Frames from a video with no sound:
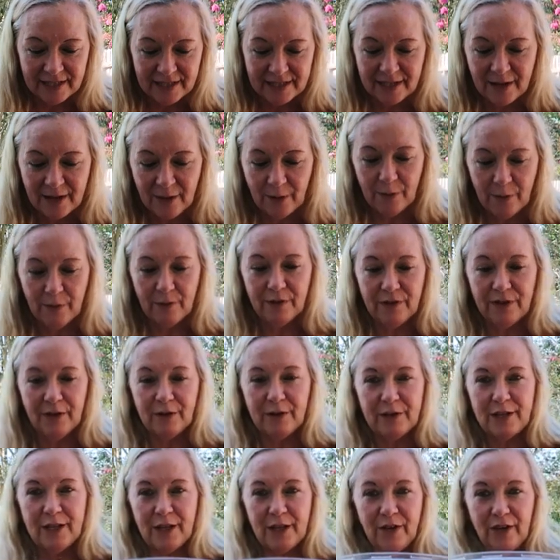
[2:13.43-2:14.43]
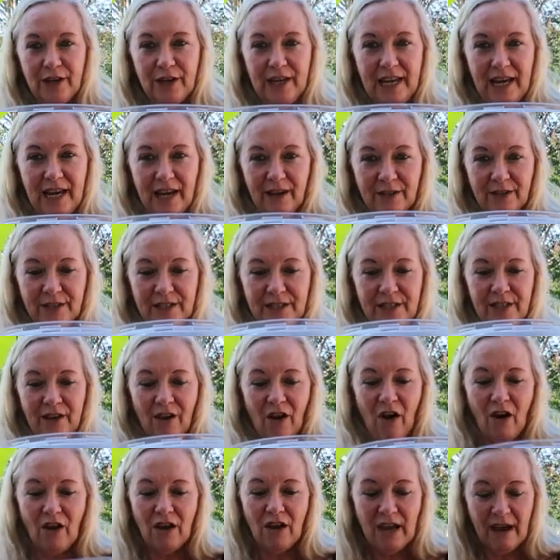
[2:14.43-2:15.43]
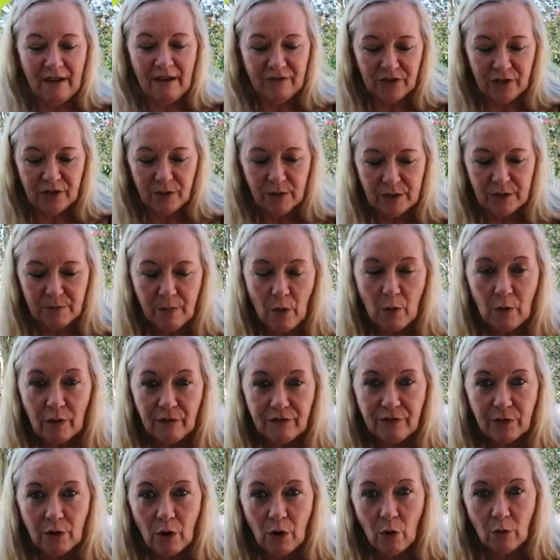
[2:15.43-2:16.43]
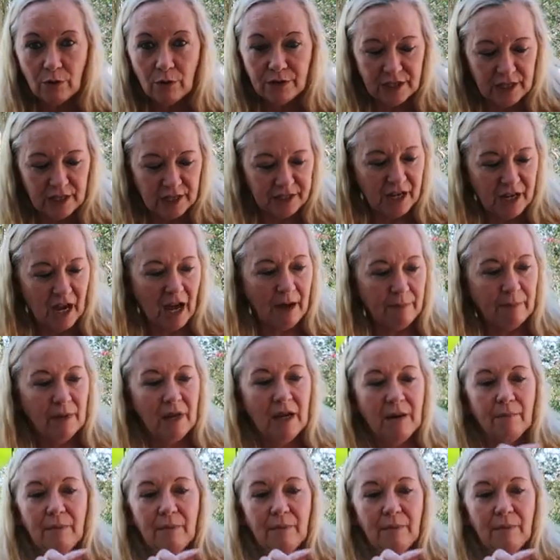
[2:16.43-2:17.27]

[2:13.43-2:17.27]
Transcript: So there's the greenhouse. All you have to do is poke a few holes in the top,